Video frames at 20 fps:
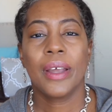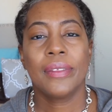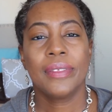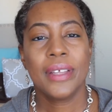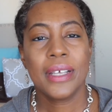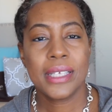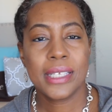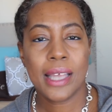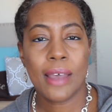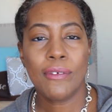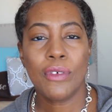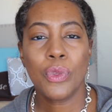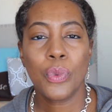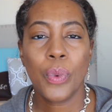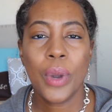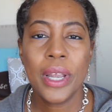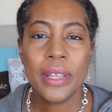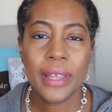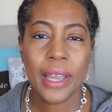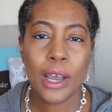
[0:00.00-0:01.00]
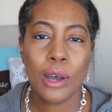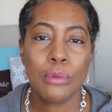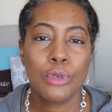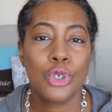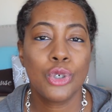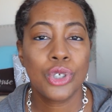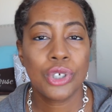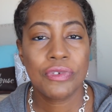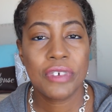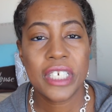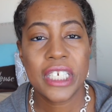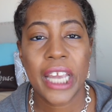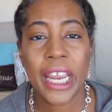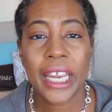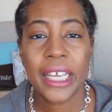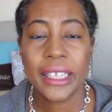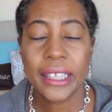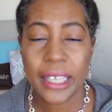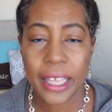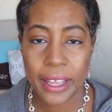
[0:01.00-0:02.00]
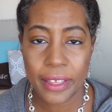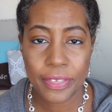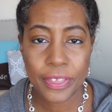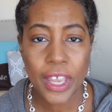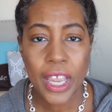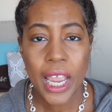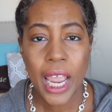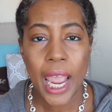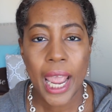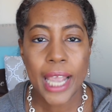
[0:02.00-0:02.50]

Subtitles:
The seventh way that helps you to retain length